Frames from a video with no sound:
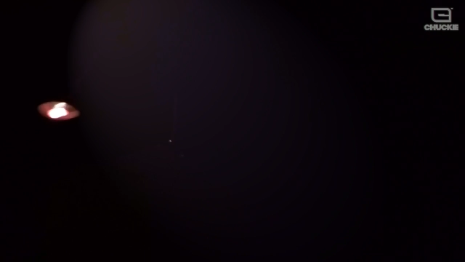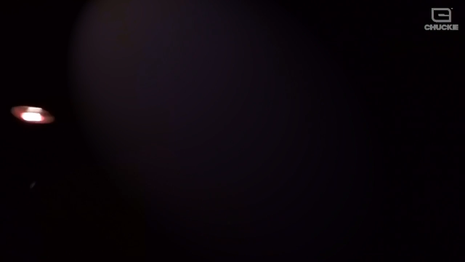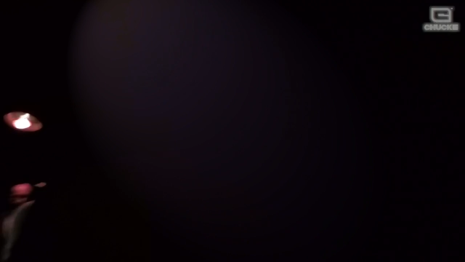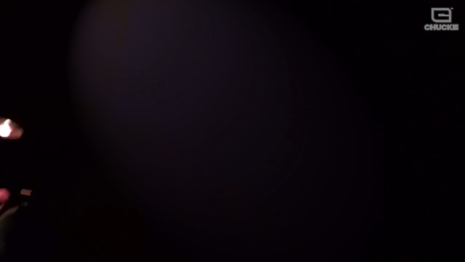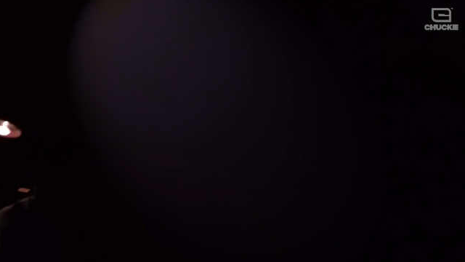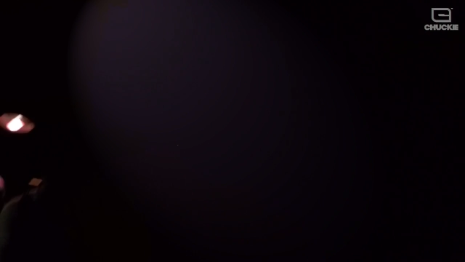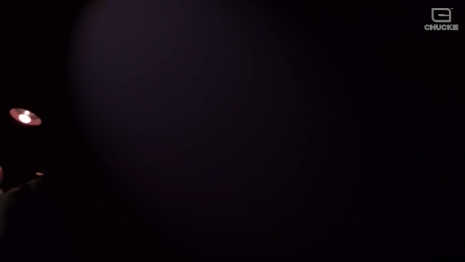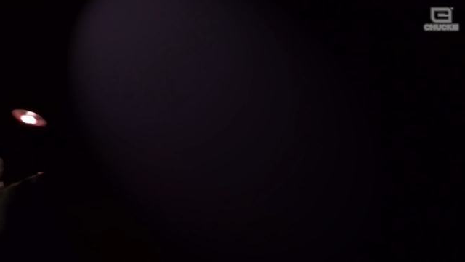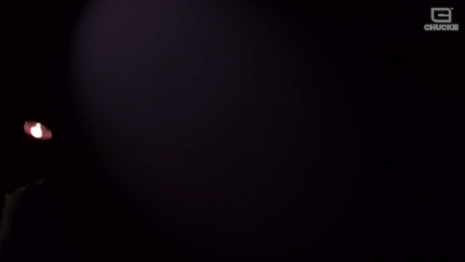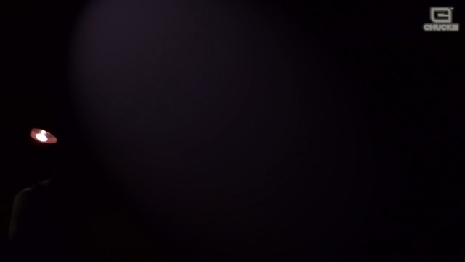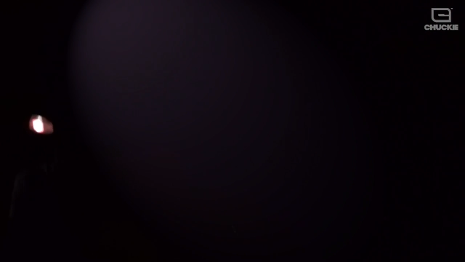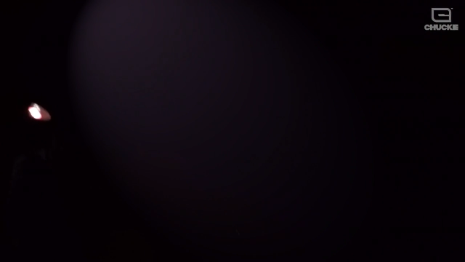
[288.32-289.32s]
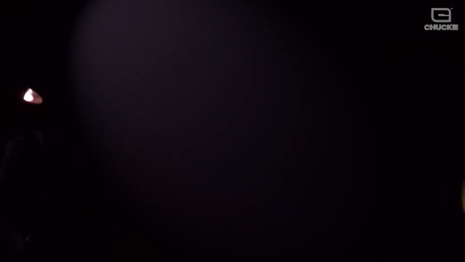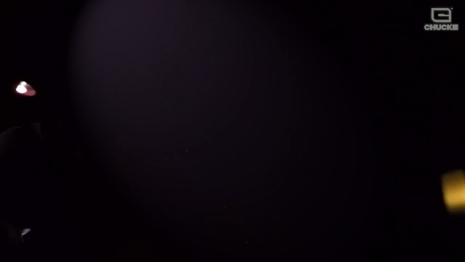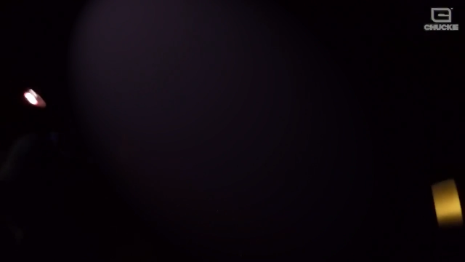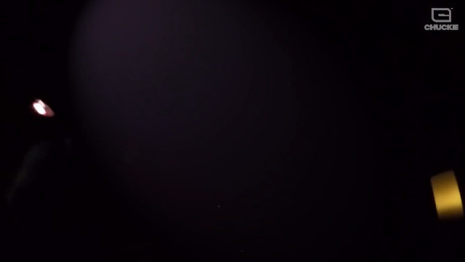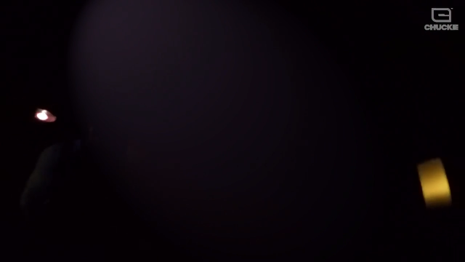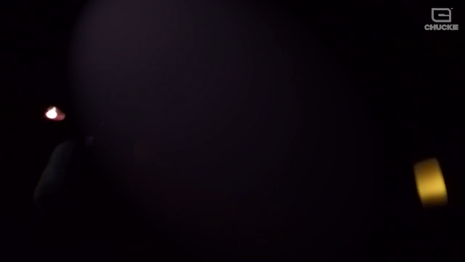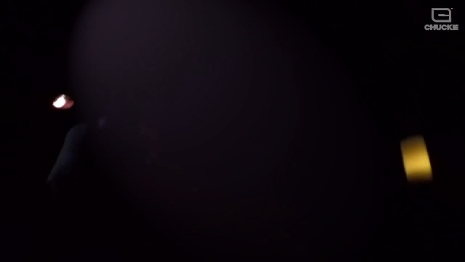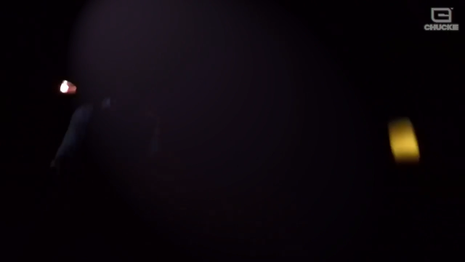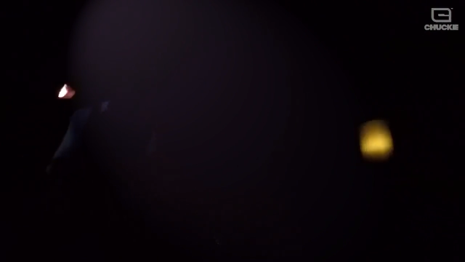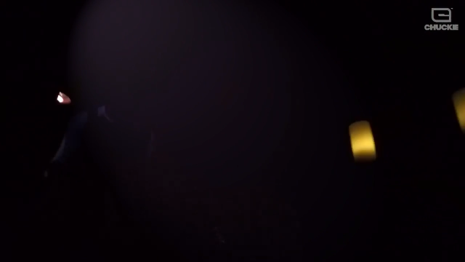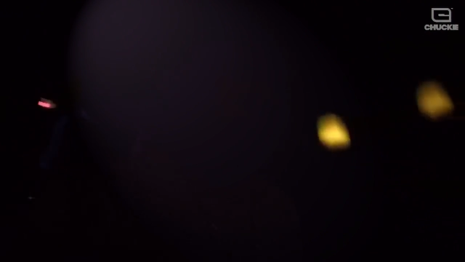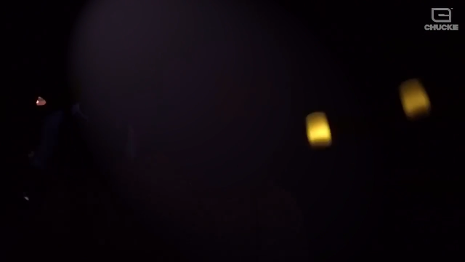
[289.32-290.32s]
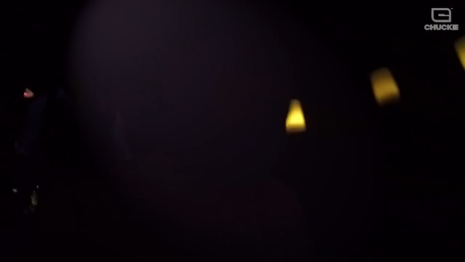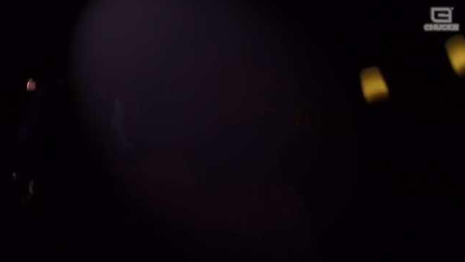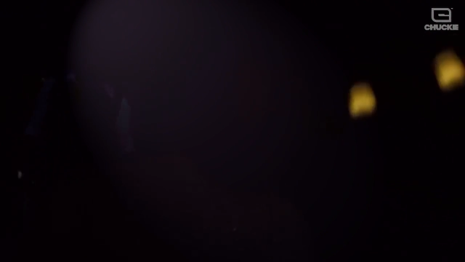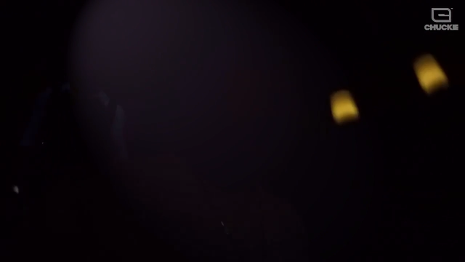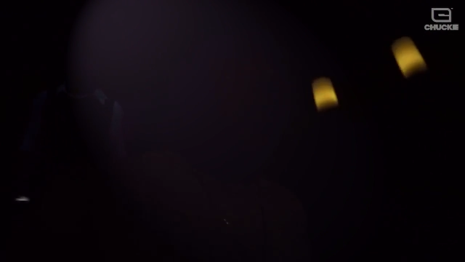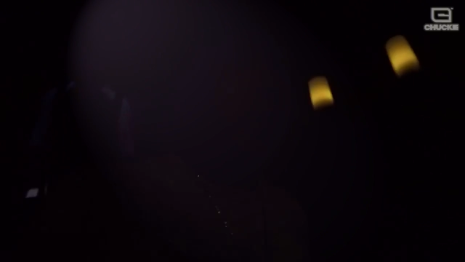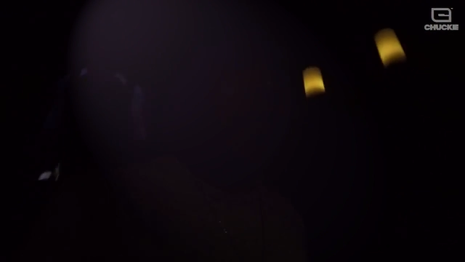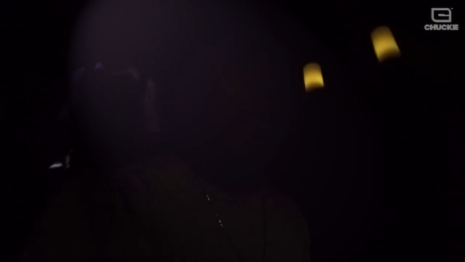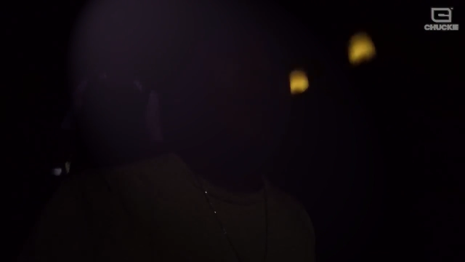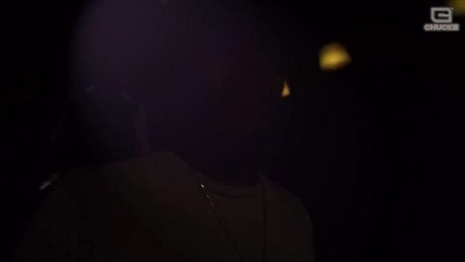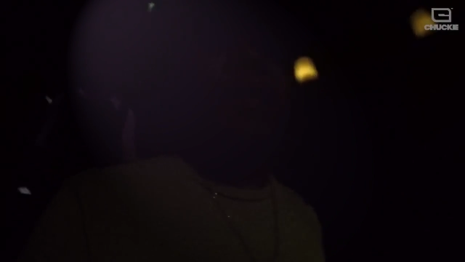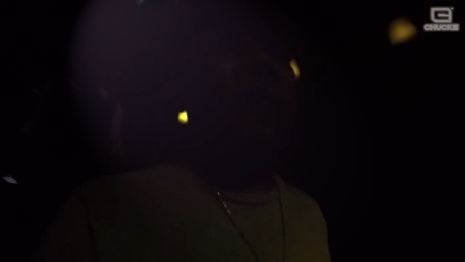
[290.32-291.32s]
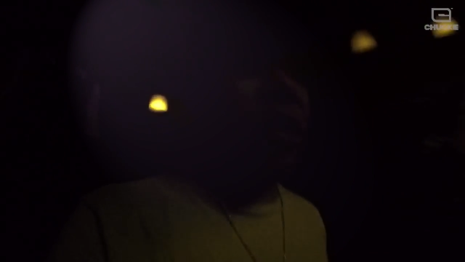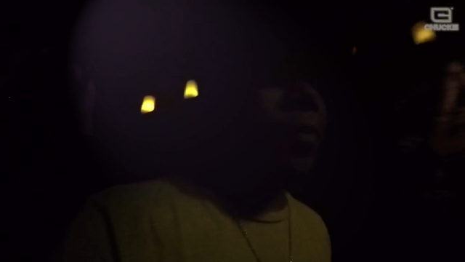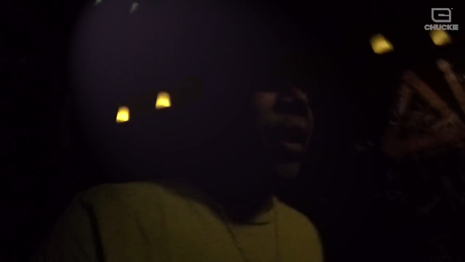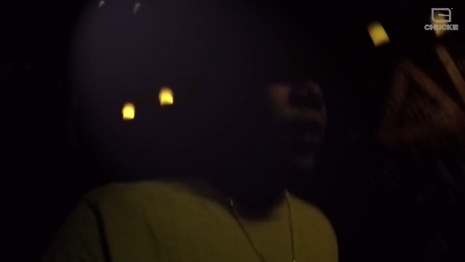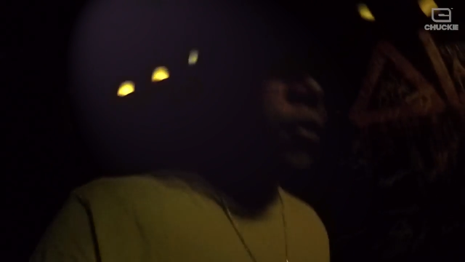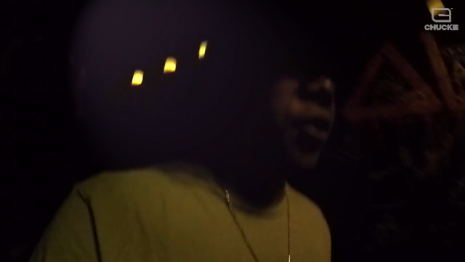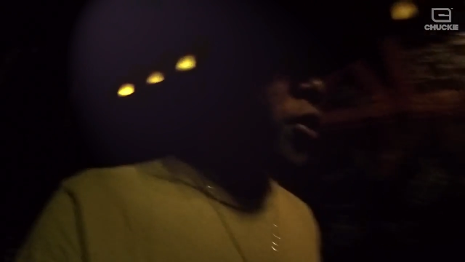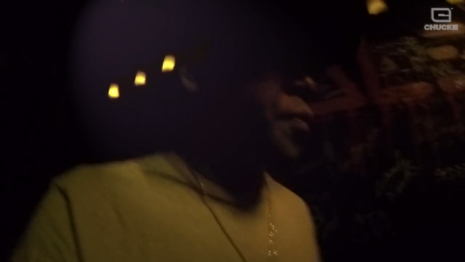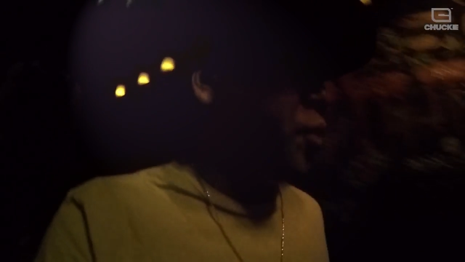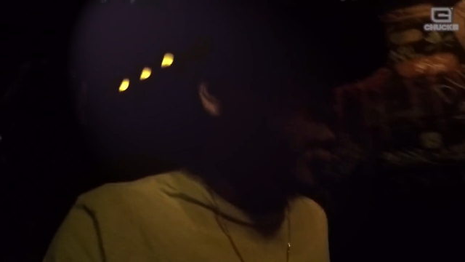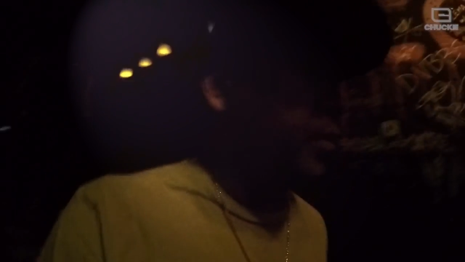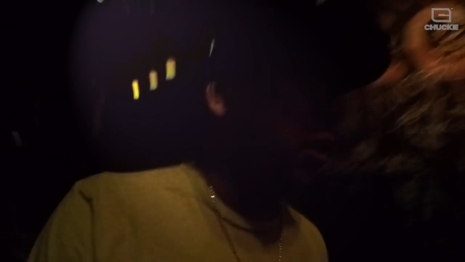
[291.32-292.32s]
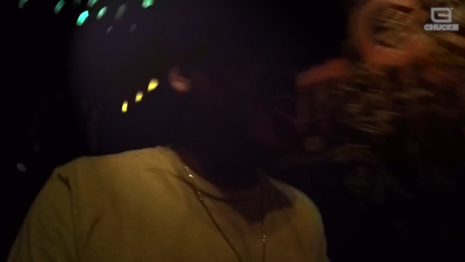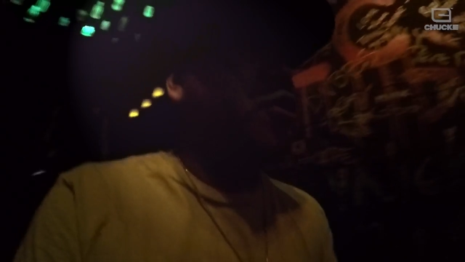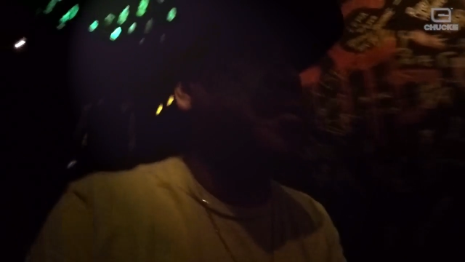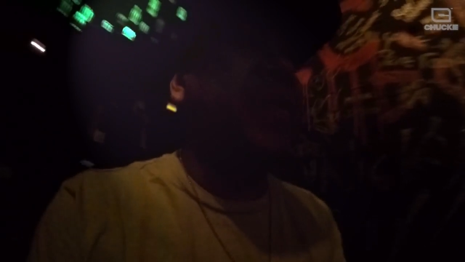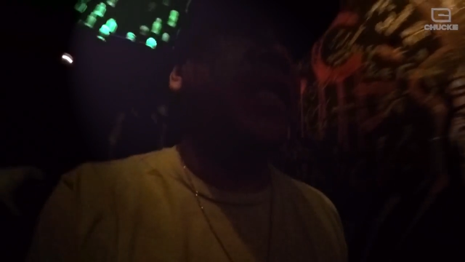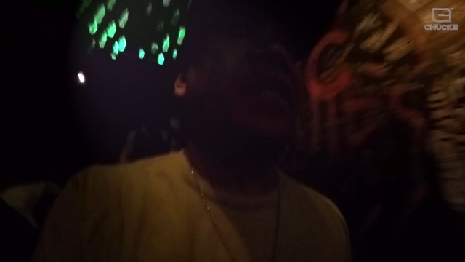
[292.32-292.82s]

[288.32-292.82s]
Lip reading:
(no speaker visible)